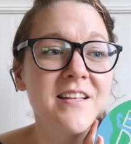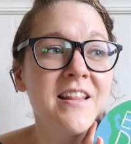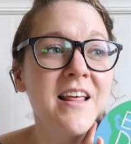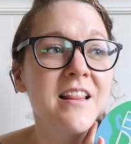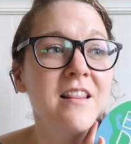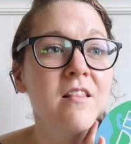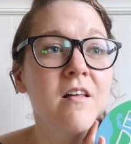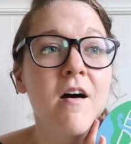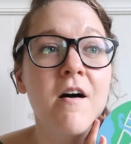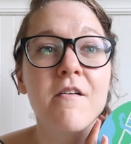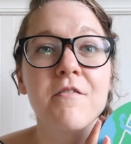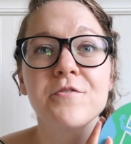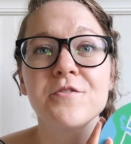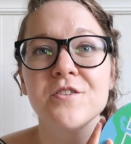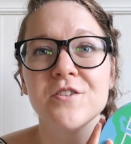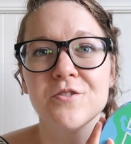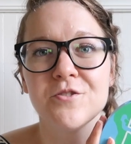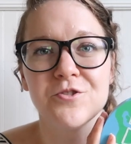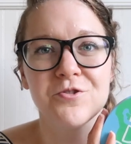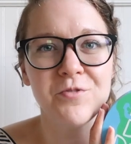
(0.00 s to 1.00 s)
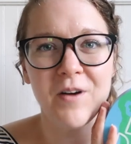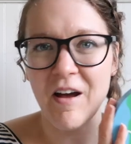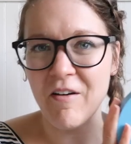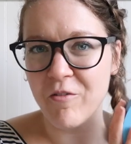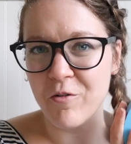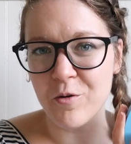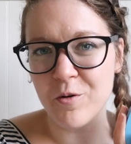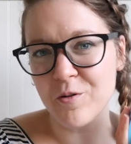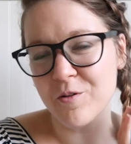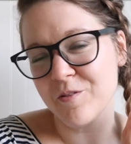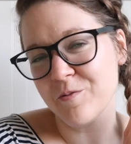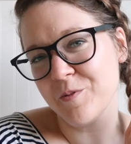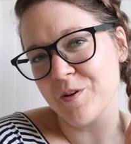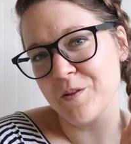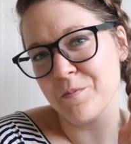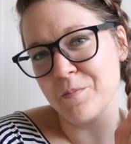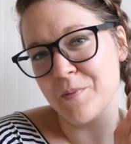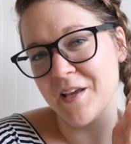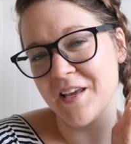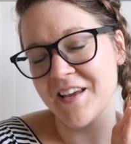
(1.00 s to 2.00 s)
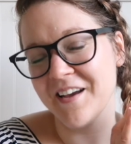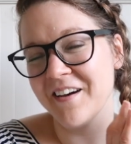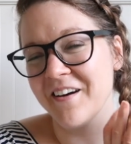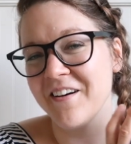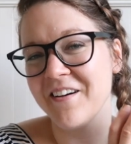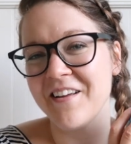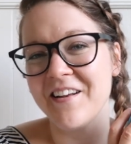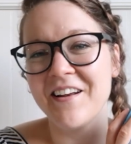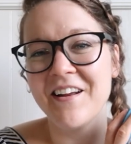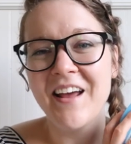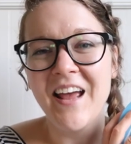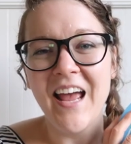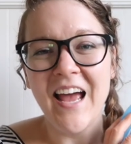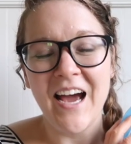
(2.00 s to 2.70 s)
and they love to travel with me on